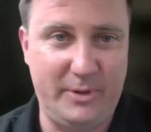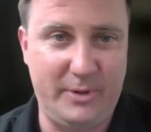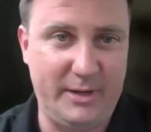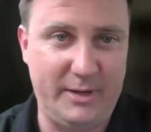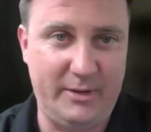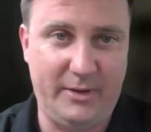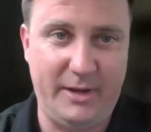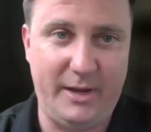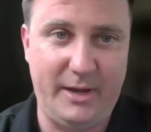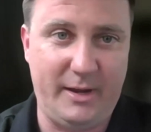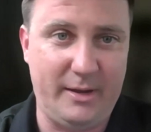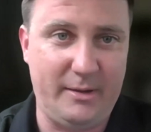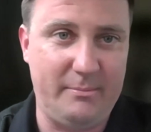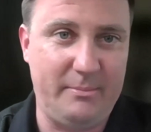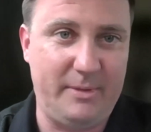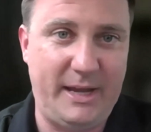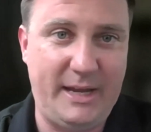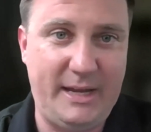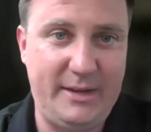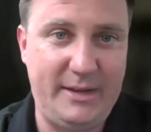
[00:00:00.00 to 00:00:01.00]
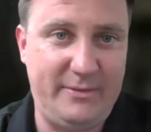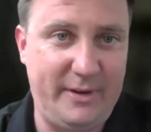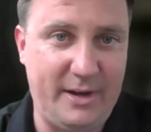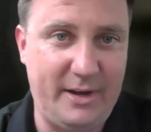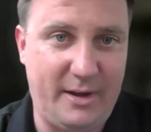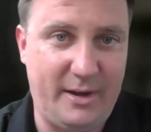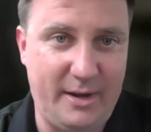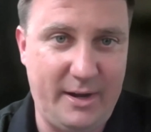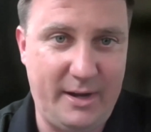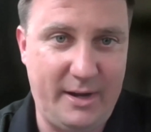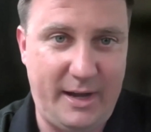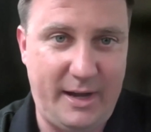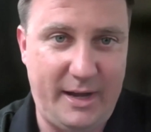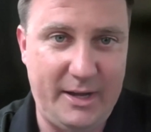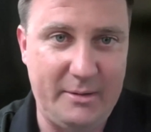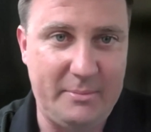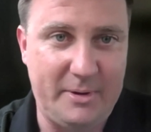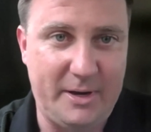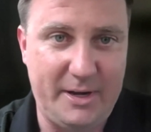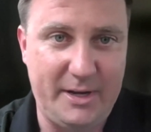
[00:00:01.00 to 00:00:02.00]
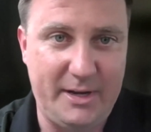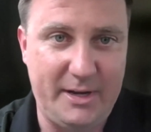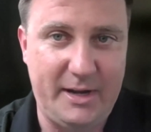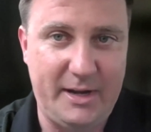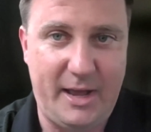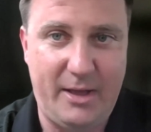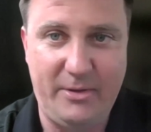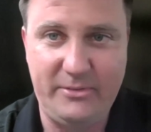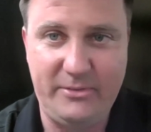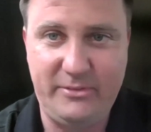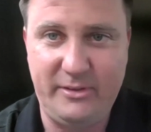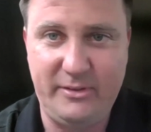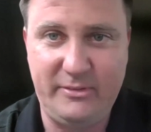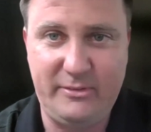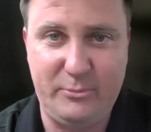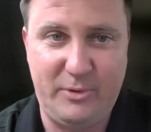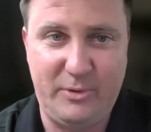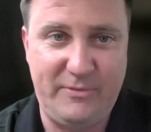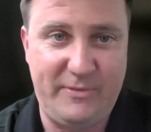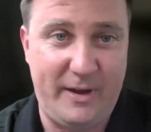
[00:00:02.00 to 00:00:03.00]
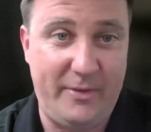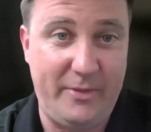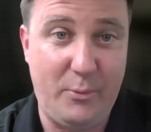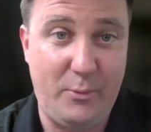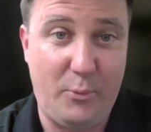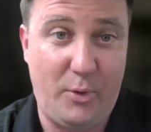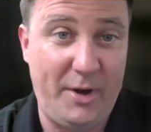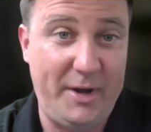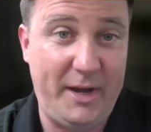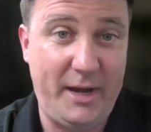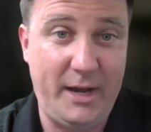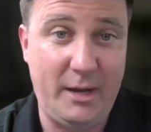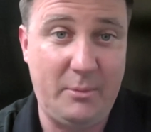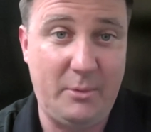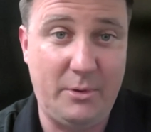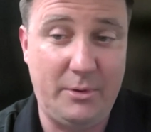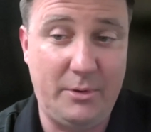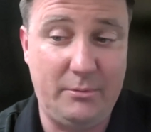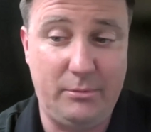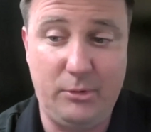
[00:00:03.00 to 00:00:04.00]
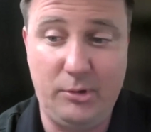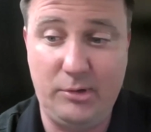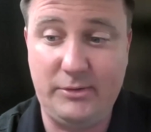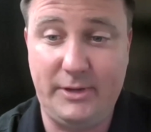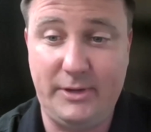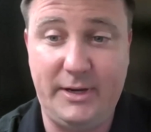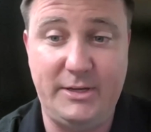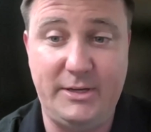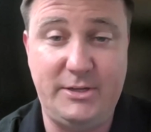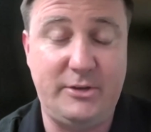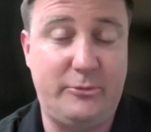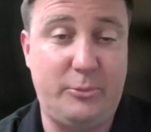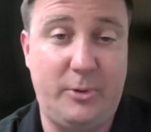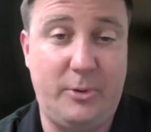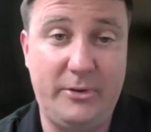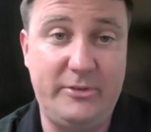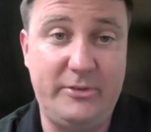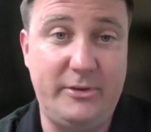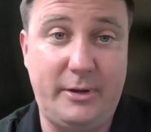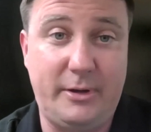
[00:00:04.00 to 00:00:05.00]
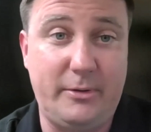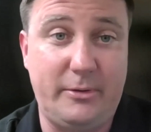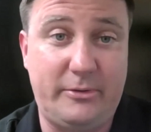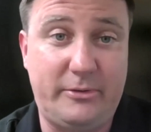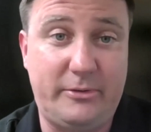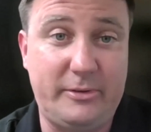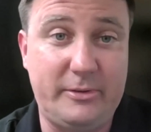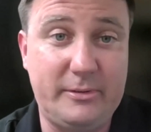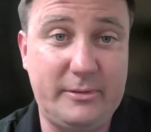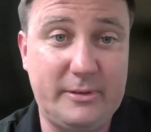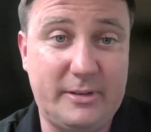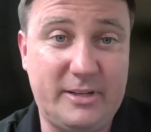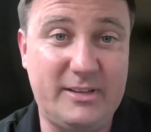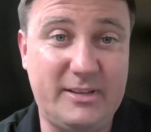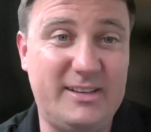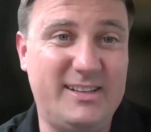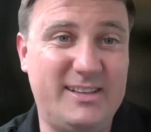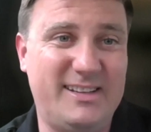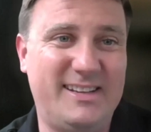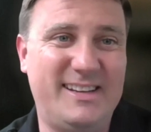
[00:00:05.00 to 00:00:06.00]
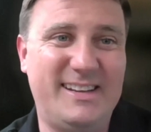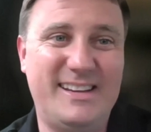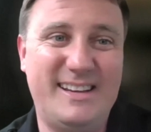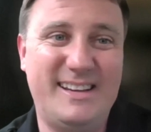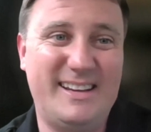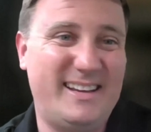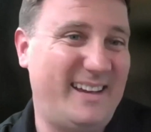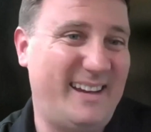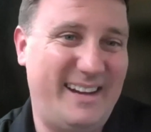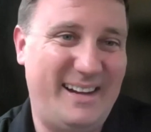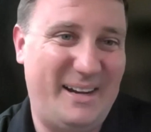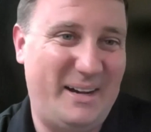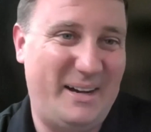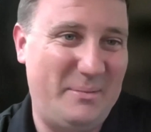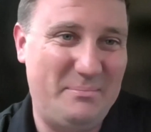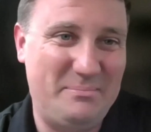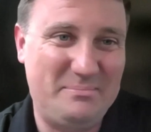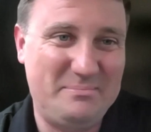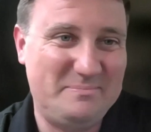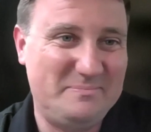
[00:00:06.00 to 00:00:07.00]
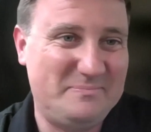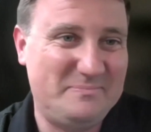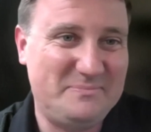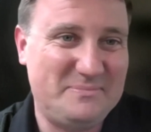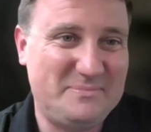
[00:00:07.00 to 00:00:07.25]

and we did like a AAV9 antibody analysis, and we found that one animal looked like it just wasn't dosed. And